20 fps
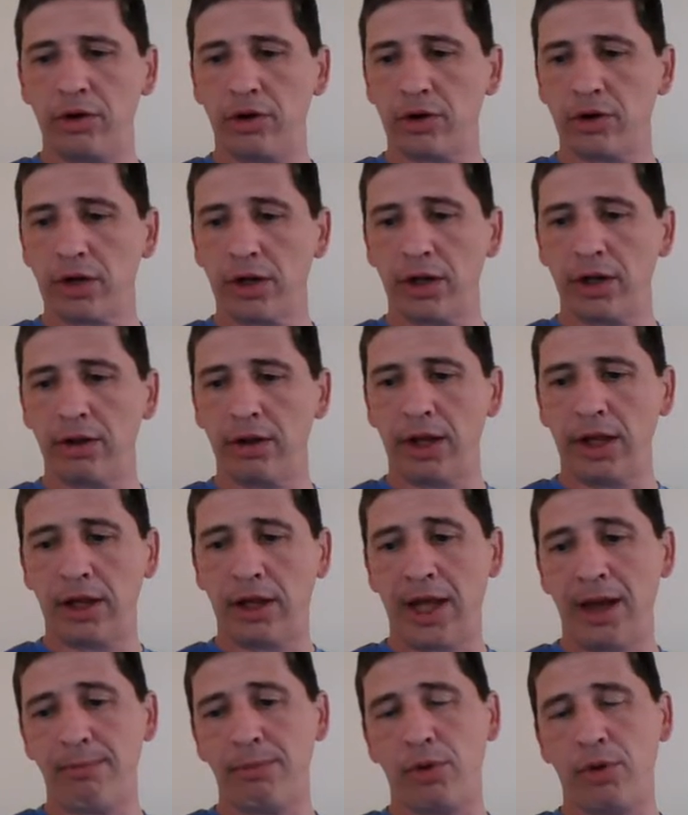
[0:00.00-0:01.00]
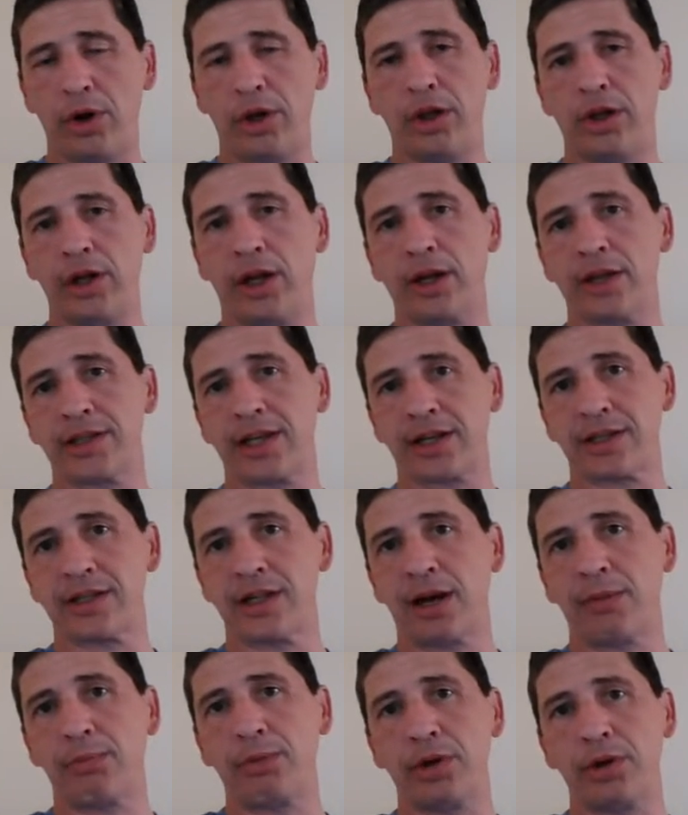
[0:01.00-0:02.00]
You're gonna, at that point, you'd get a
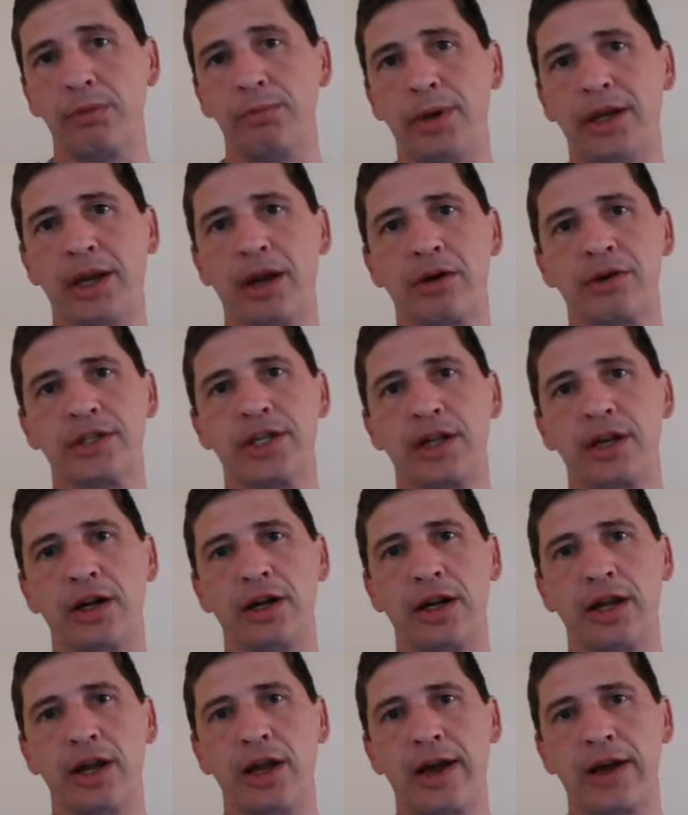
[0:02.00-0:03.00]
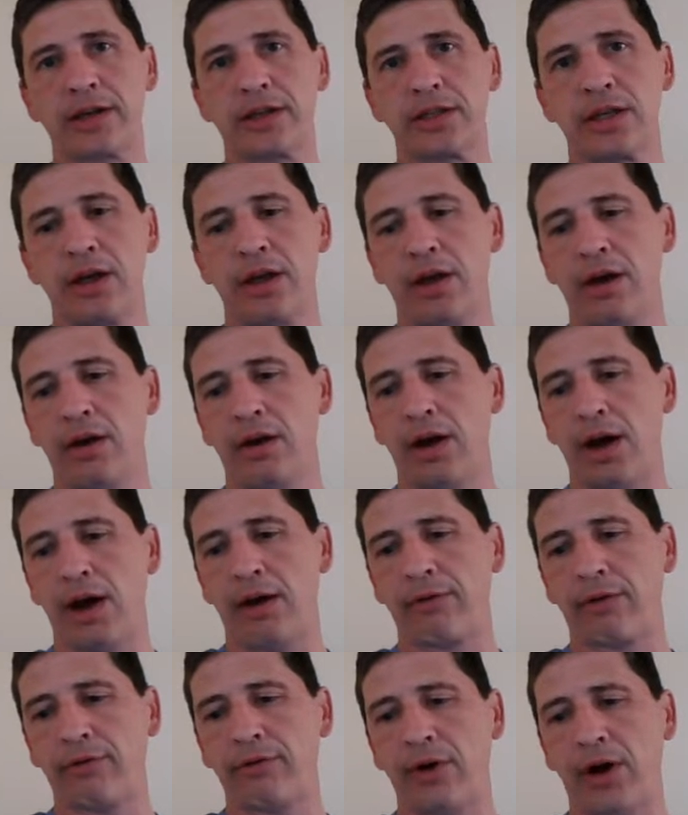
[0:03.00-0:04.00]
sextuplet. You'd be guaranteed an EX
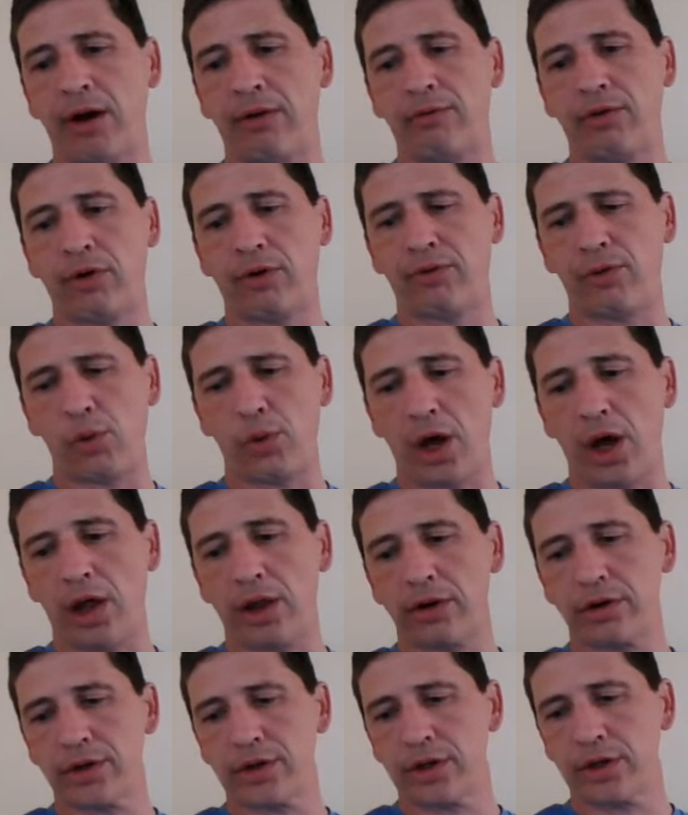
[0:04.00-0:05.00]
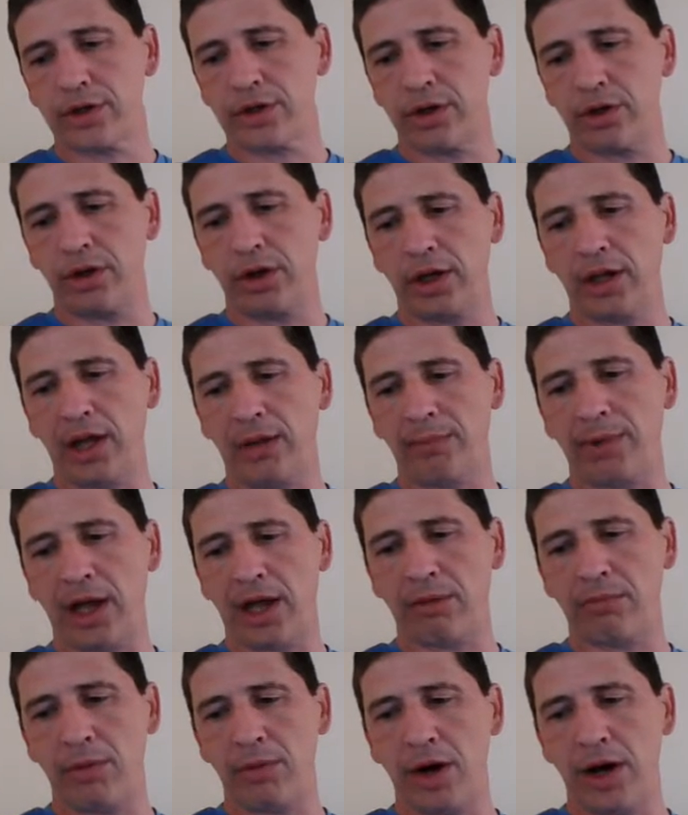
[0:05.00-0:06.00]
for $4. So you can keep
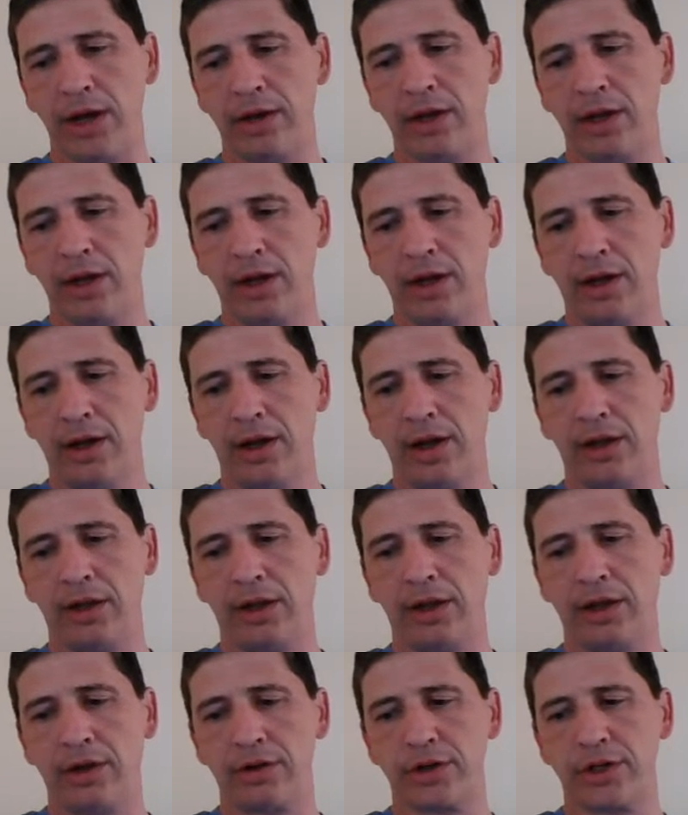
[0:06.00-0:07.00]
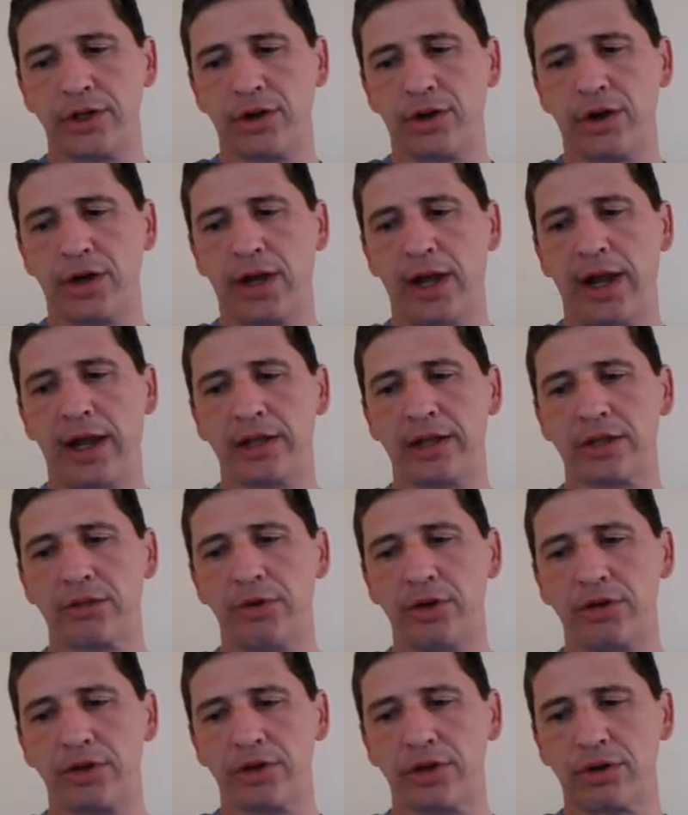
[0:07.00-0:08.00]
that in mind. And then there's your enhanced
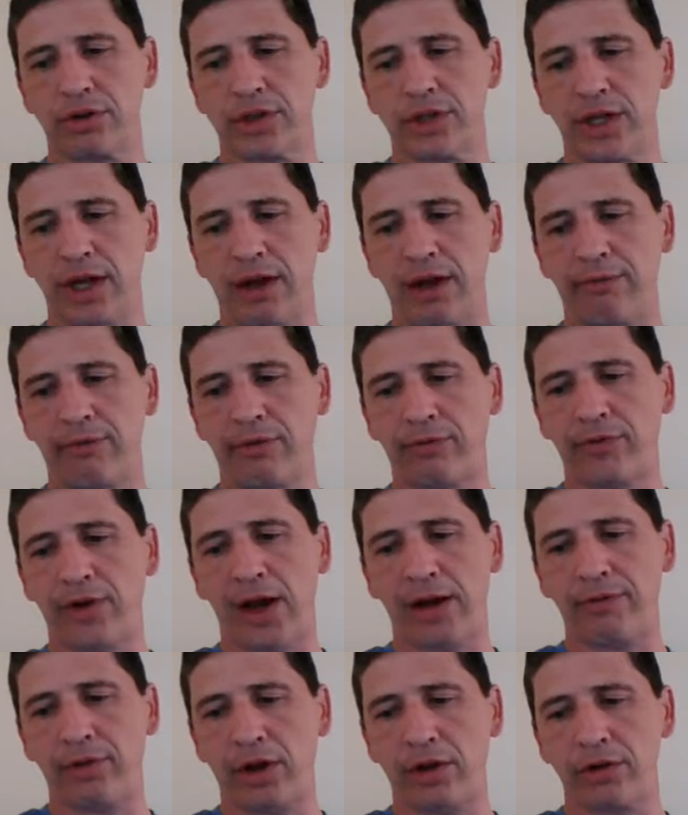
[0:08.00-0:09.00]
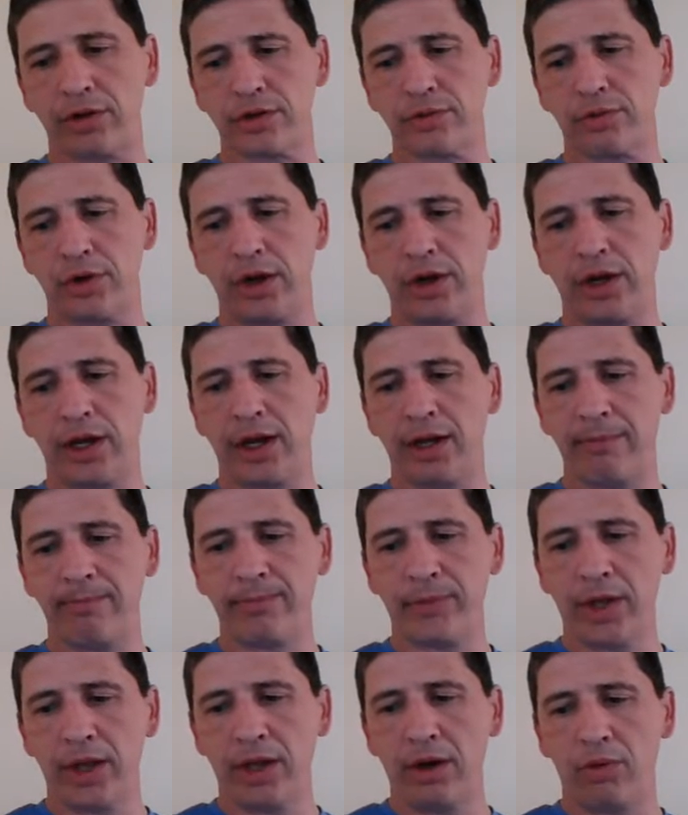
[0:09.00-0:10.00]
booster set for $5, where you get
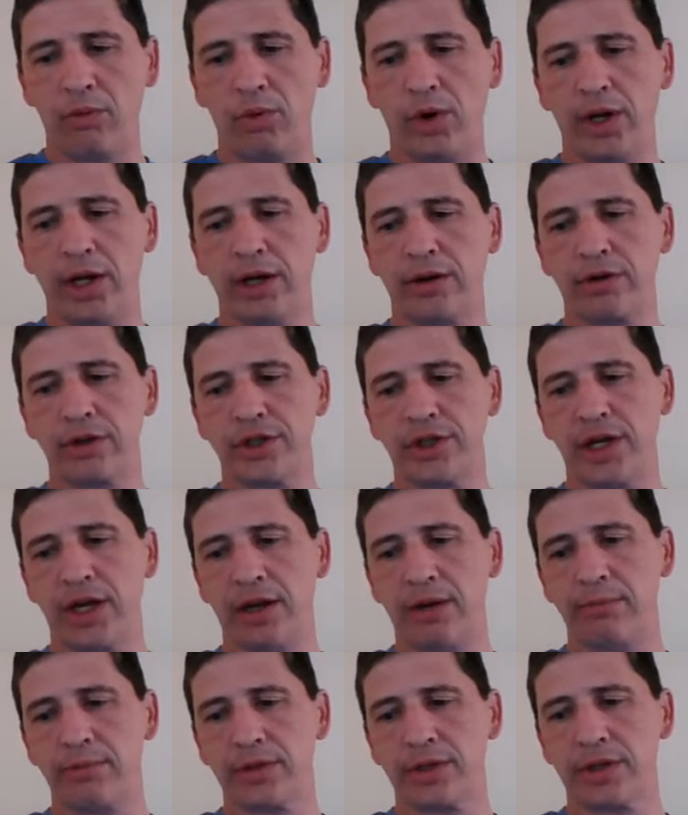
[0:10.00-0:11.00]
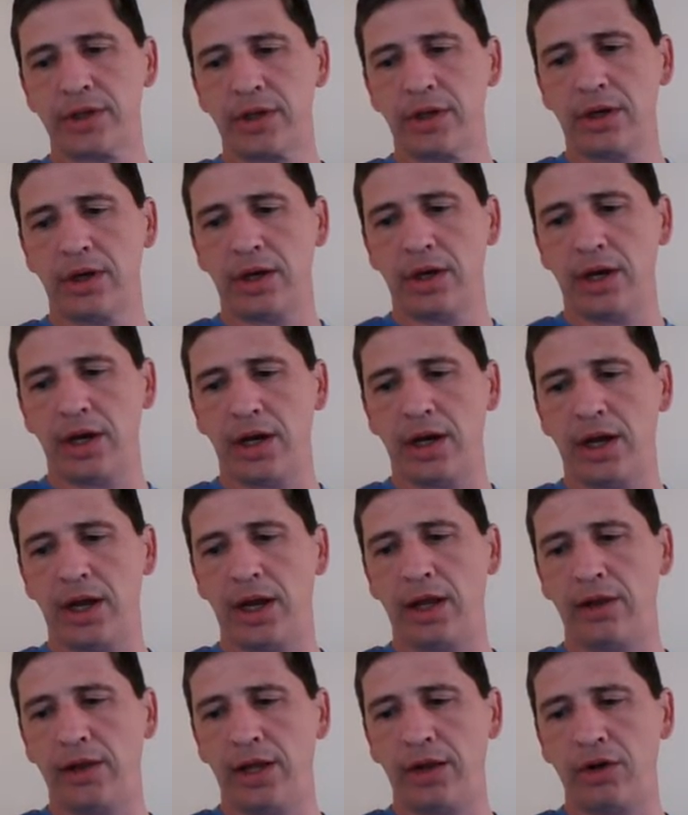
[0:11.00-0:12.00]
100 gems,
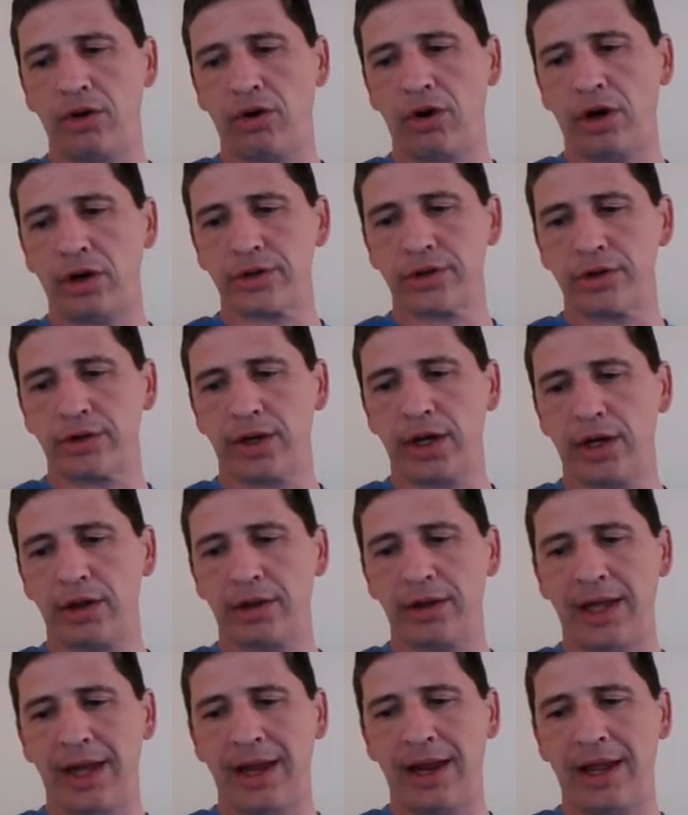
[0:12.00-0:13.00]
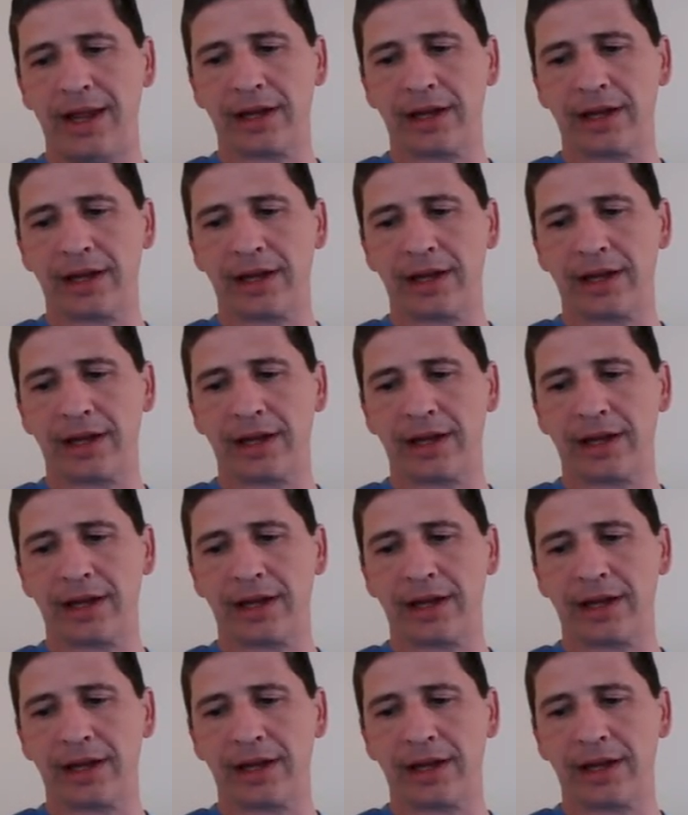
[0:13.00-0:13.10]
and then you also get that